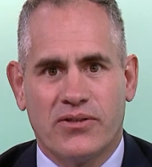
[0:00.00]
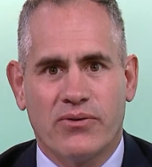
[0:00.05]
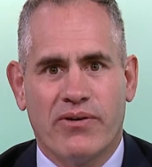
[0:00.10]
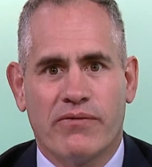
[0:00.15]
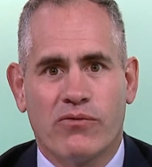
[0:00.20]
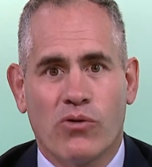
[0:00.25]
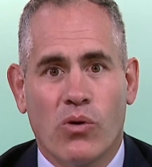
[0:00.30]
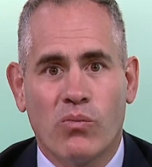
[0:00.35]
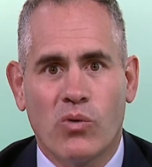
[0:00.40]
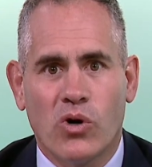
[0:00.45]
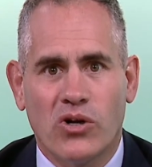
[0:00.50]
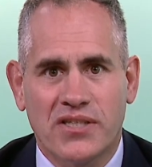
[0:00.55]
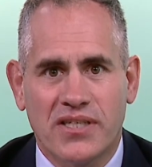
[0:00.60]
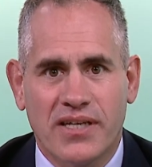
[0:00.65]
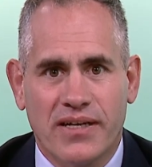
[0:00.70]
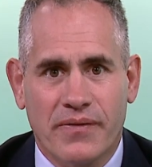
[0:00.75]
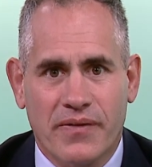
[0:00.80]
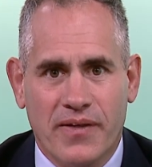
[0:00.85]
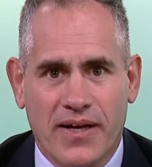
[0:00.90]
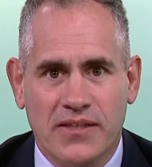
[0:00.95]
everyone
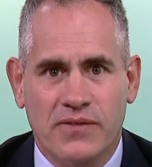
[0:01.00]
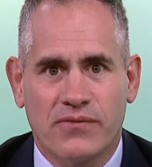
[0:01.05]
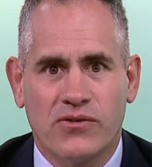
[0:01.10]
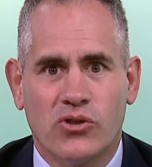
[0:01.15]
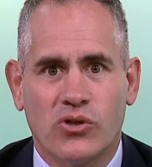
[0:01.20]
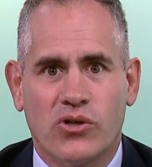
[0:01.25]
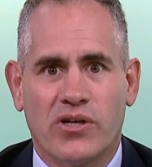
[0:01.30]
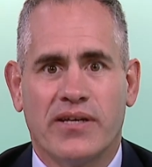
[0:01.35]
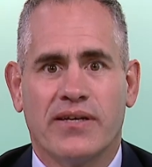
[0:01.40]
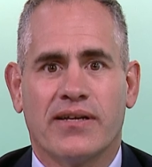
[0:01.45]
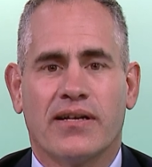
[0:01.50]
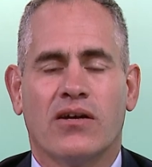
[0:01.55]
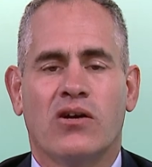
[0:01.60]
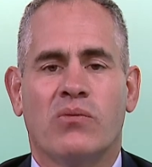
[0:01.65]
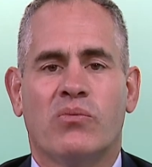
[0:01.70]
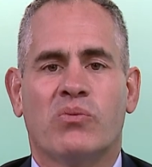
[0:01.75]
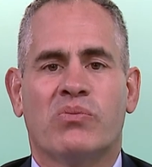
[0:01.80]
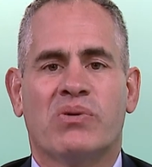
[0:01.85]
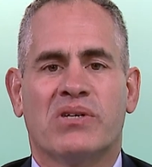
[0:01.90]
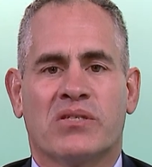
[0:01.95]
watching, thanks for joining
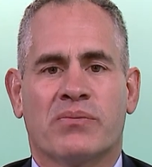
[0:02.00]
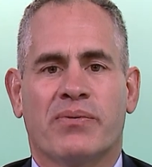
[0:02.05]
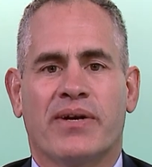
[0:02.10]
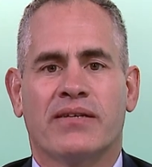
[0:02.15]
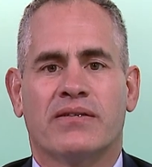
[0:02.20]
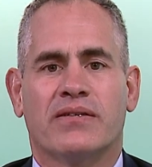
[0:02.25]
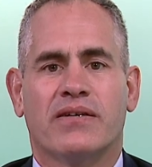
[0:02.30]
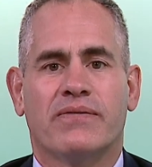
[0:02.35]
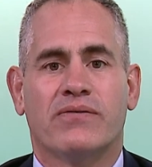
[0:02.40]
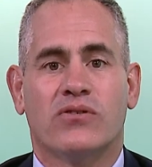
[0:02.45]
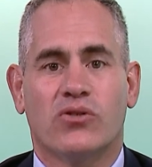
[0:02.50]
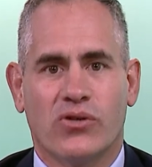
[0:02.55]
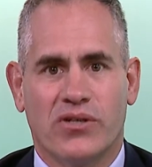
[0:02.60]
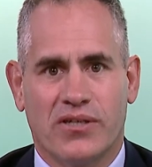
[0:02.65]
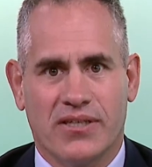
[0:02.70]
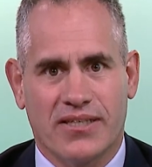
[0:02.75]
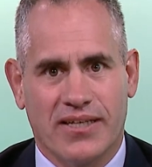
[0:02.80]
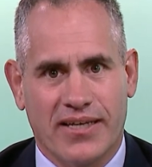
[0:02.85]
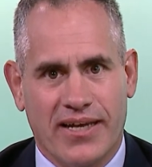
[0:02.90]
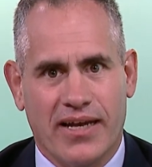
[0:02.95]
Global Perspective. Join
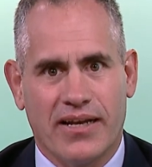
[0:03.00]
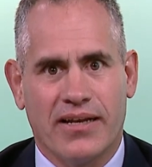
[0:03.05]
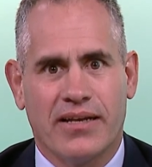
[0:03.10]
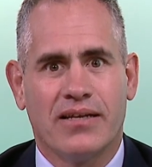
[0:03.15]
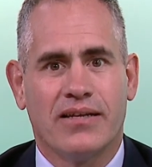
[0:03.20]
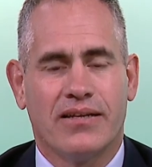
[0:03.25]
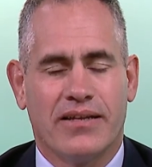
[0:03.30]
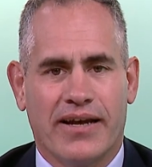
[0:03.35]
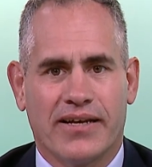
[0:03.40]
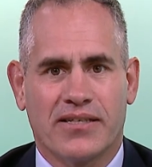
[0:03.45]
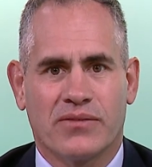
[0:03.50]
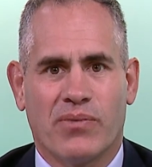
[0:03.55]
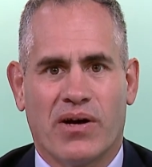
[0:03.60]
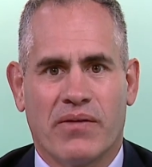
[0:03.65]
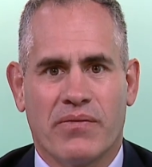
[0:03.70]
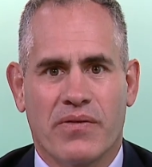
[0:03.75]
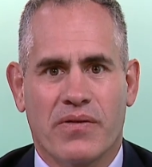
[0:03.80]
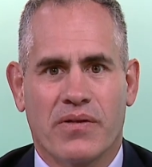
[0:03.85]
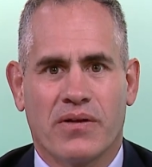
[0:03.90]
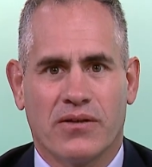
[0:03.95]
us again next month.
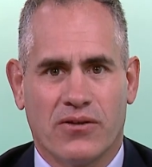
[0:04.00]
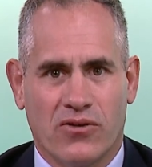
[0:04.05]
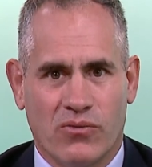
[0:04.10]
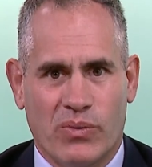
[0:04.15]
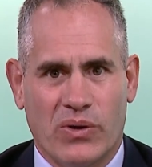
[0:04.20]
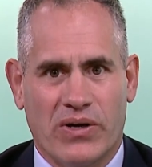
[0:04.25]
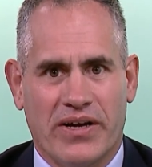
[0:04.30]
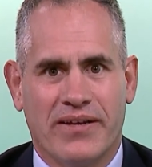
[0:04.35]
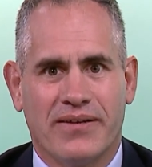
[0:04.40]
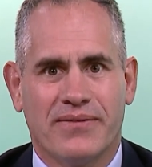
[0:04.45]
Goodbye.